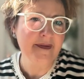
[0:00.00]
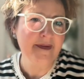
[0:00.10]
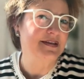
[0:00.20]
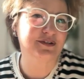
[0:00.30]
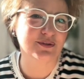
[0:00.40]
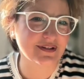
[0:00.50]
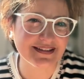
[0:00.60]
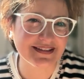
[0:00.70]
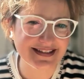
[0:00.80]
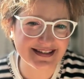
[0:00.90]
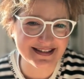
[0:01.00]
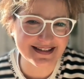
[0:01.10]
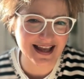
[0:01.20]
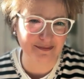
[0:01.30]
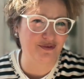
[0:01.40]
So that's the
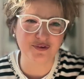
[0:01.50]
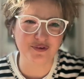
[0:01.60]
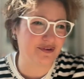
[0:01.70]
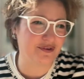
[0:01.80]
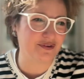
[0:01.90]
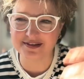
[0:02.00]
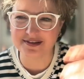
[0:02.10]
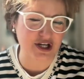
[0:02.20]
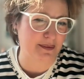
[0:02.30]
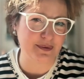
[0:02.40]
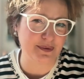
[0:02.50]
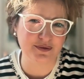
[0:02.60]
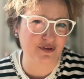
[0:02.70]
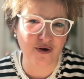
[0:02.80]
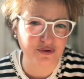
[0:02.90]
same. You jump into the
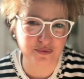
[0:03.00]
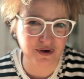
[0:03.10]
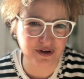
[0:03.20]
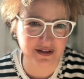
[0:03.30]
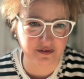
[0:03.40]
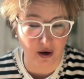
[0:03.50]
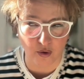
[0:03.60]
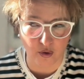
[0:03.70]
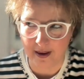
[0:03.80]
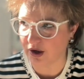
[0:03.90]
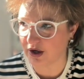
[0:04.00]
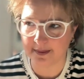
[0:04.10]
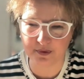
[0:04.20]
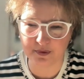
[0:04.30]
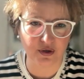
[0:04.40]
cold water and you think, oh my God, I'm
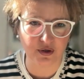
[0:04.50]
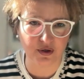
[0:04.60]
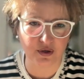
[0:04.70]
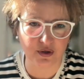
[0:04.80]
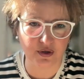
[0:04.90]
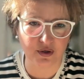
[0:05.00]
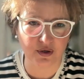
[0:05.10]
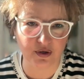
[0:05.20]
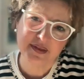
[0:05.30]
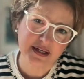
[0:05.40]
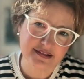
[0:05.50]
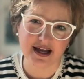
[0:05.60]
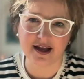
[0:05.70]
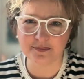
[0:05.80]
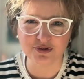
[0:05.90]
going to die. Next
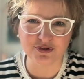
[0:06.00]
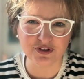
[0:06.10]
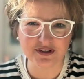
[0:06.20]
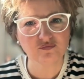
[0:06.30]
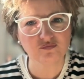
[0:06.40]
time you do it,